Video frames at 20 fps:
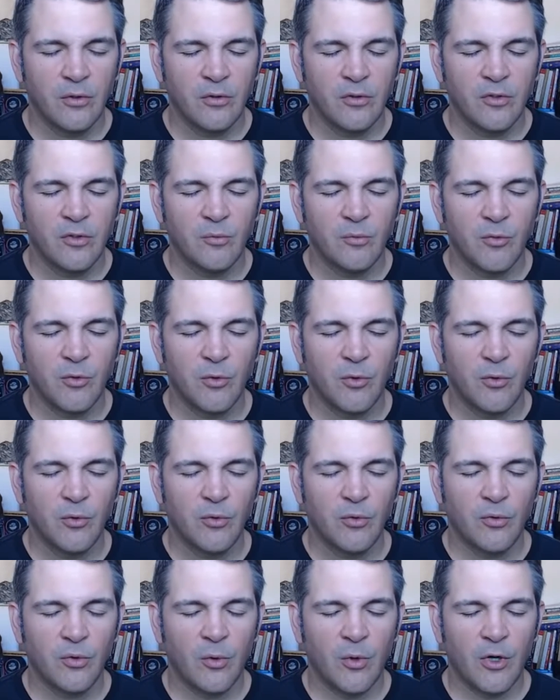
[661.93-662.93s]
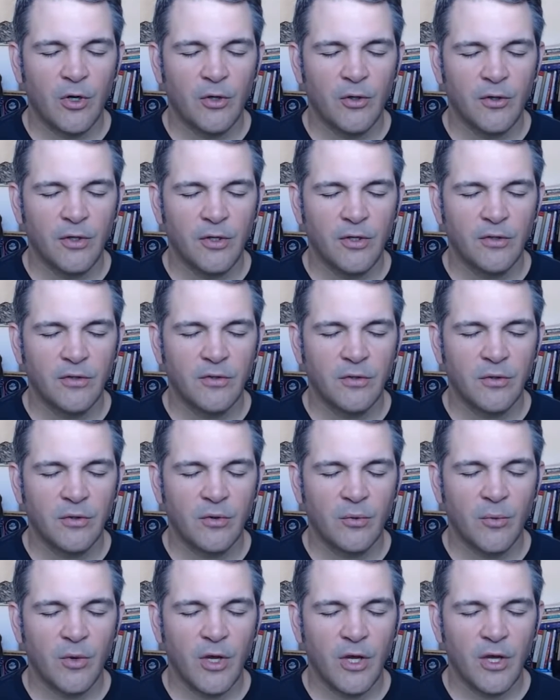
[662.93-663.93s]
smooth quality to
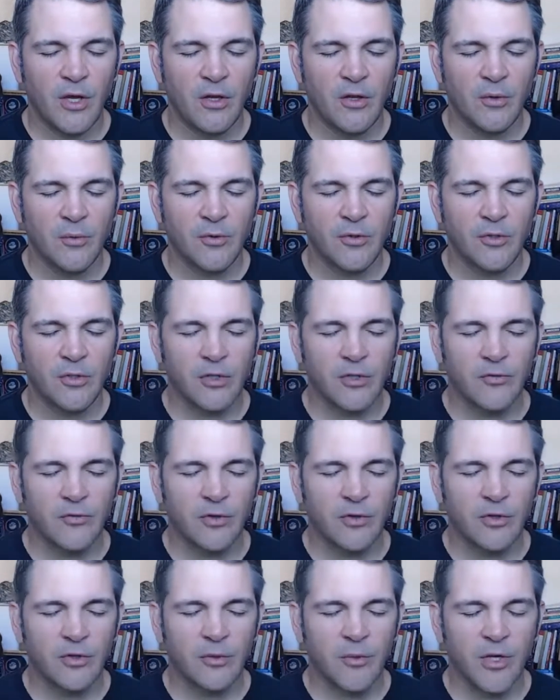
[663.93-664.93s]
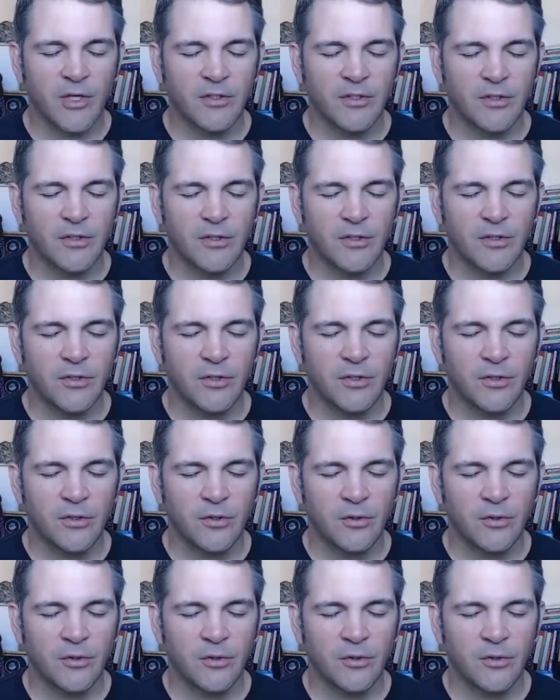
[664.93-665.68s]
the way that we're delivering the message.